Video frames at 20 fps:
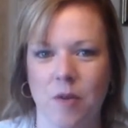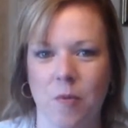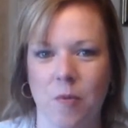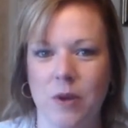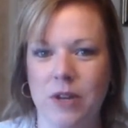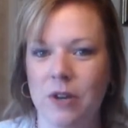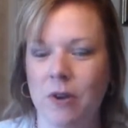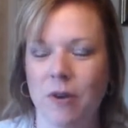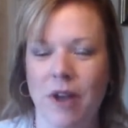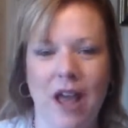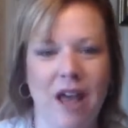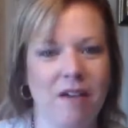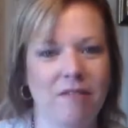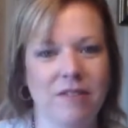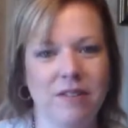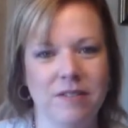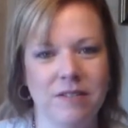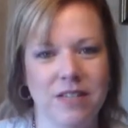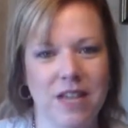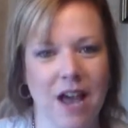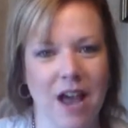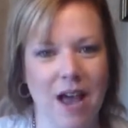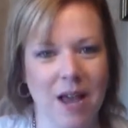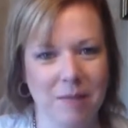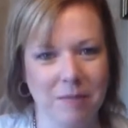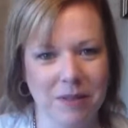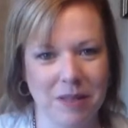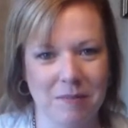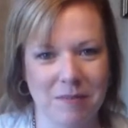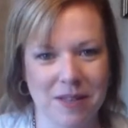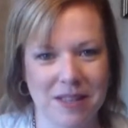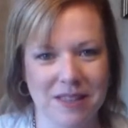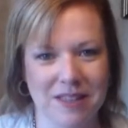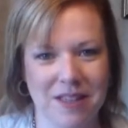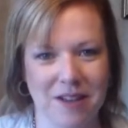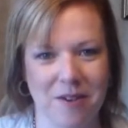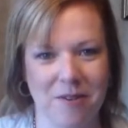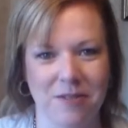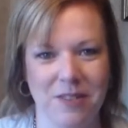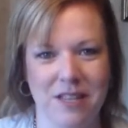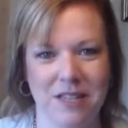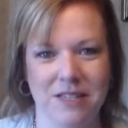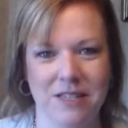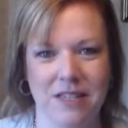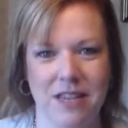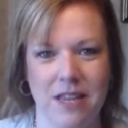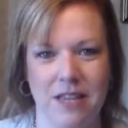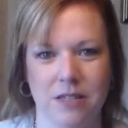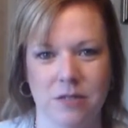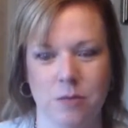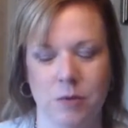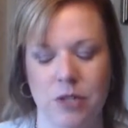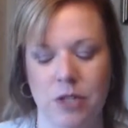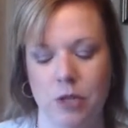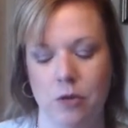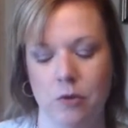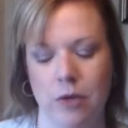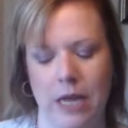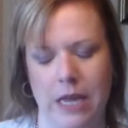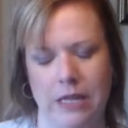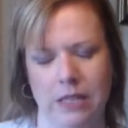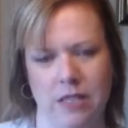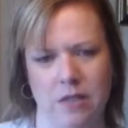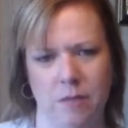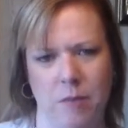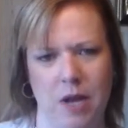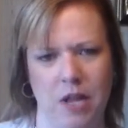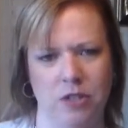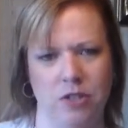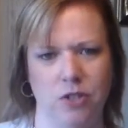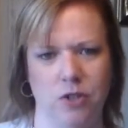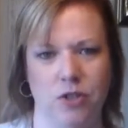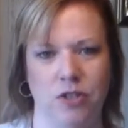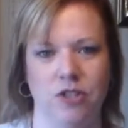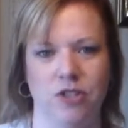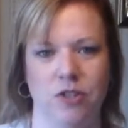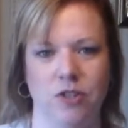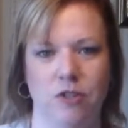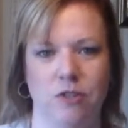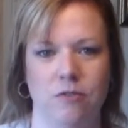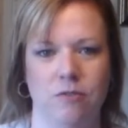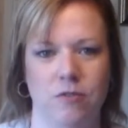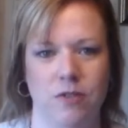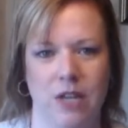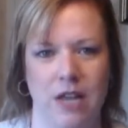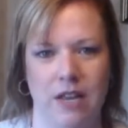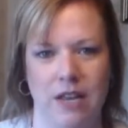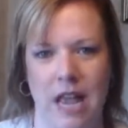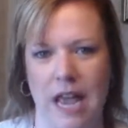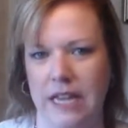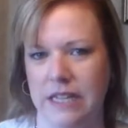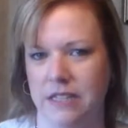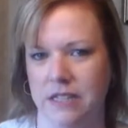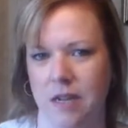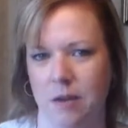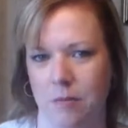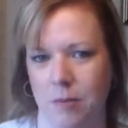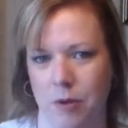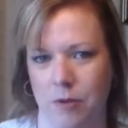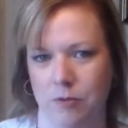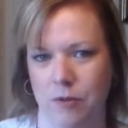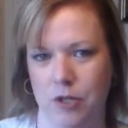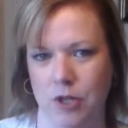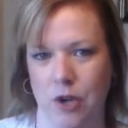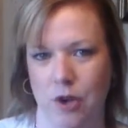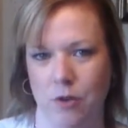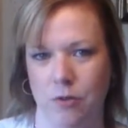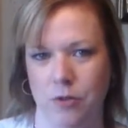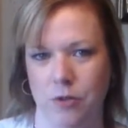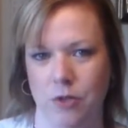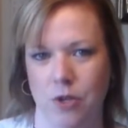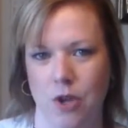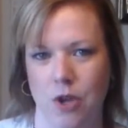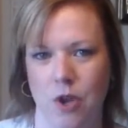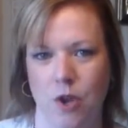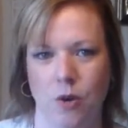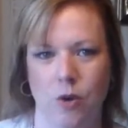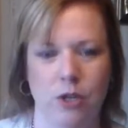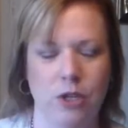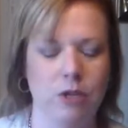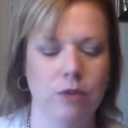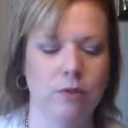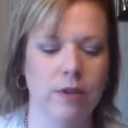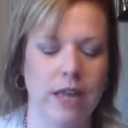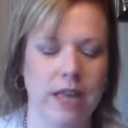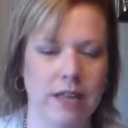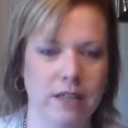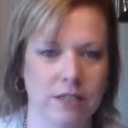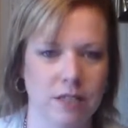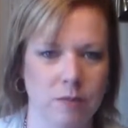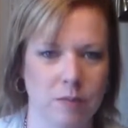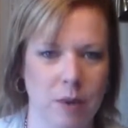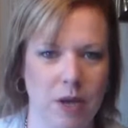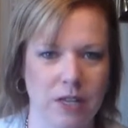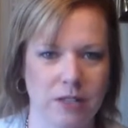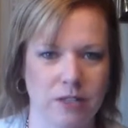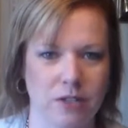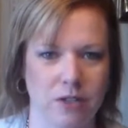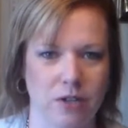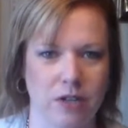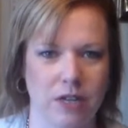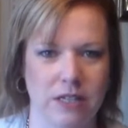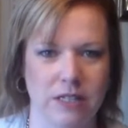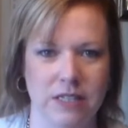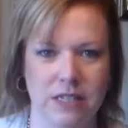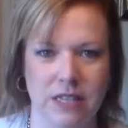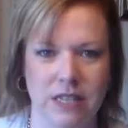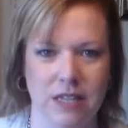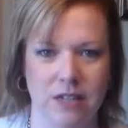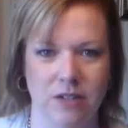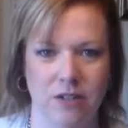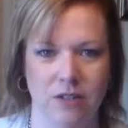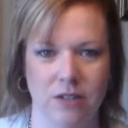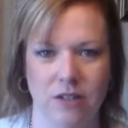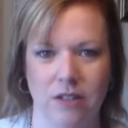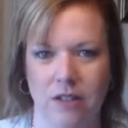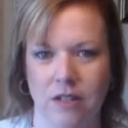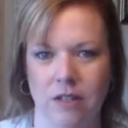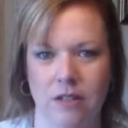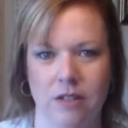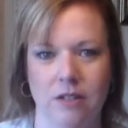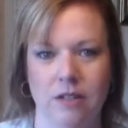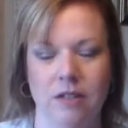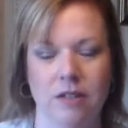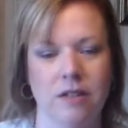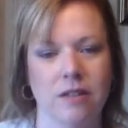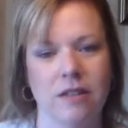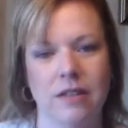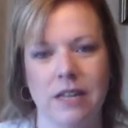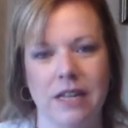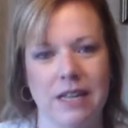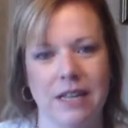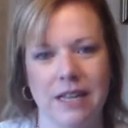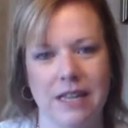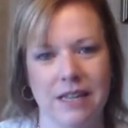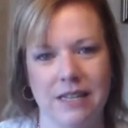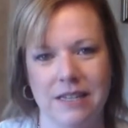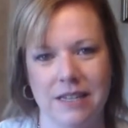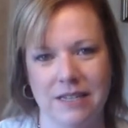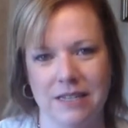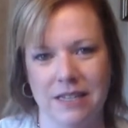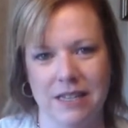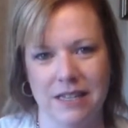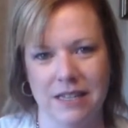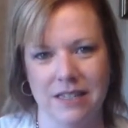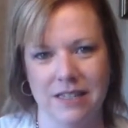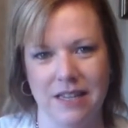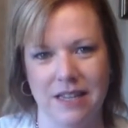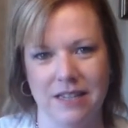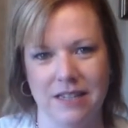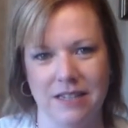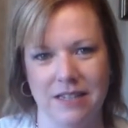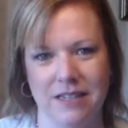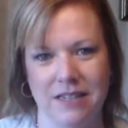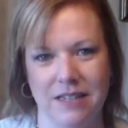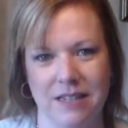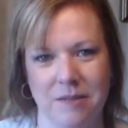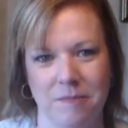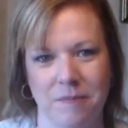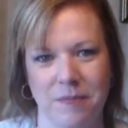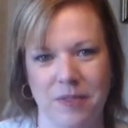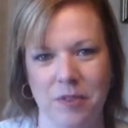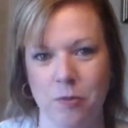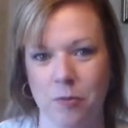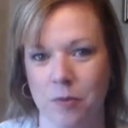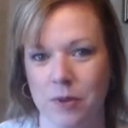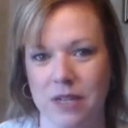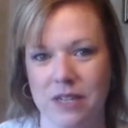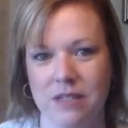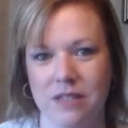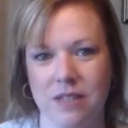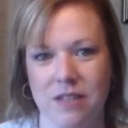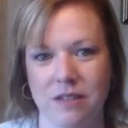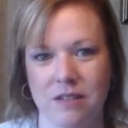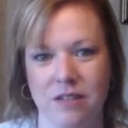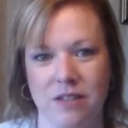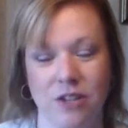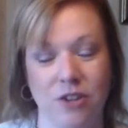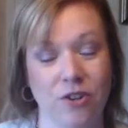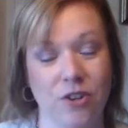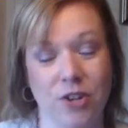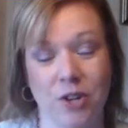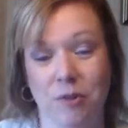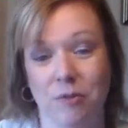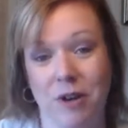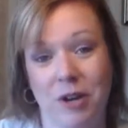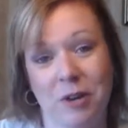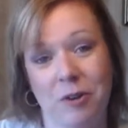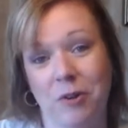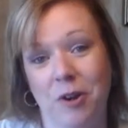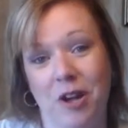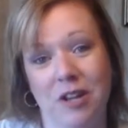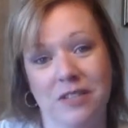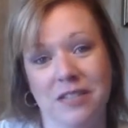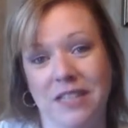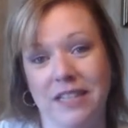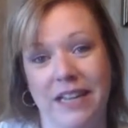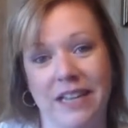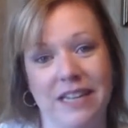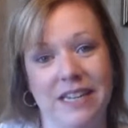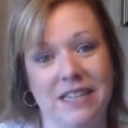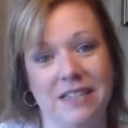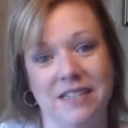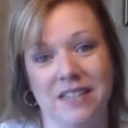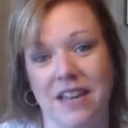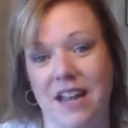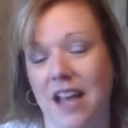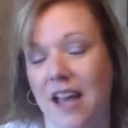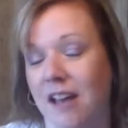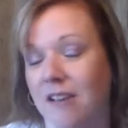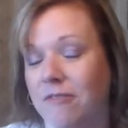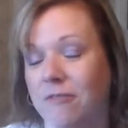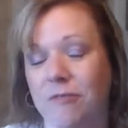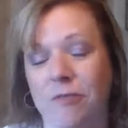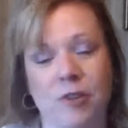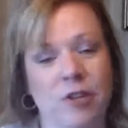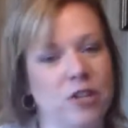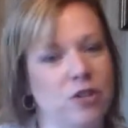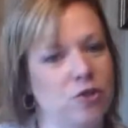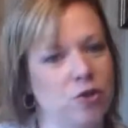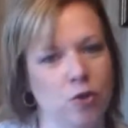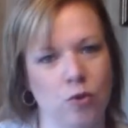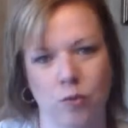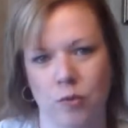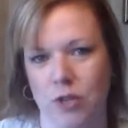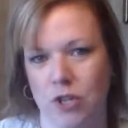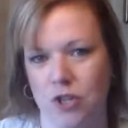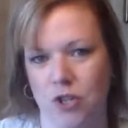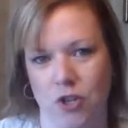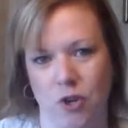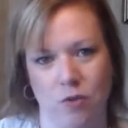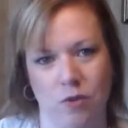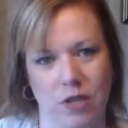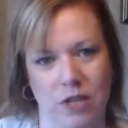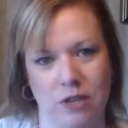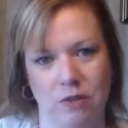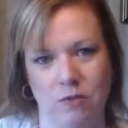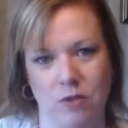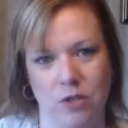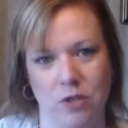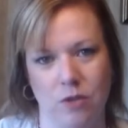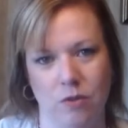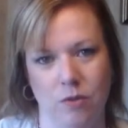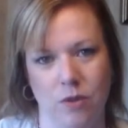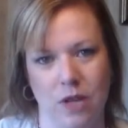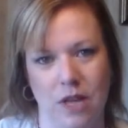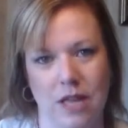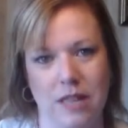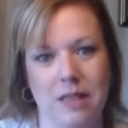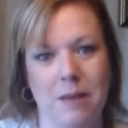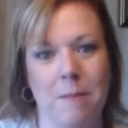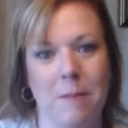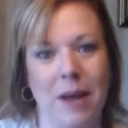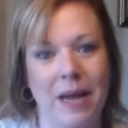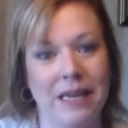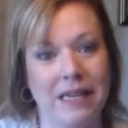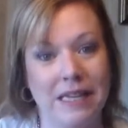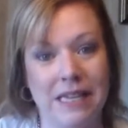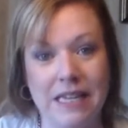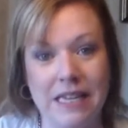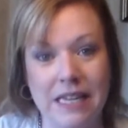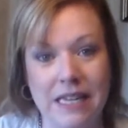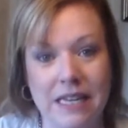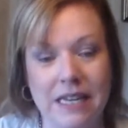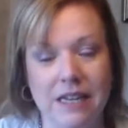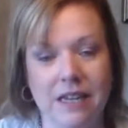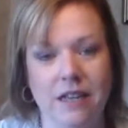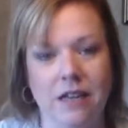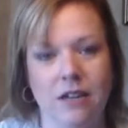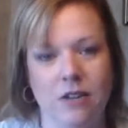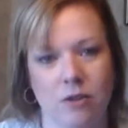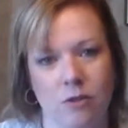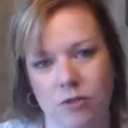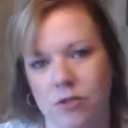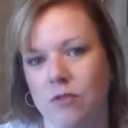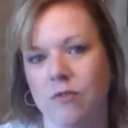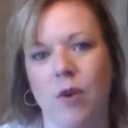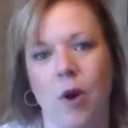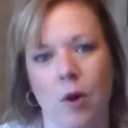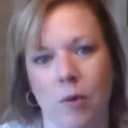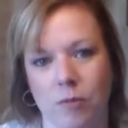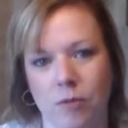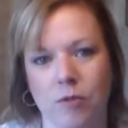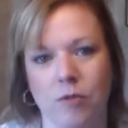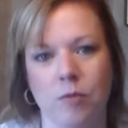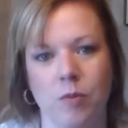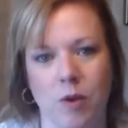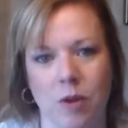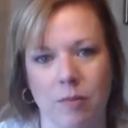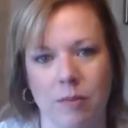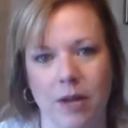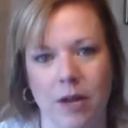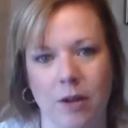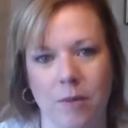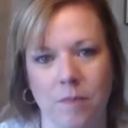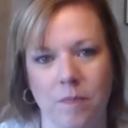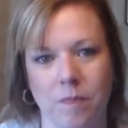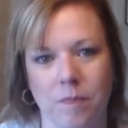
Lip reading: We don't have a time limit though that says, well, you can't sponsor until you've done X number of shows, or you can't sponsor until it doesn't exist. The reason, you're going to run across ladies at every jewelry show that you do that might need a dose of hope through Premier.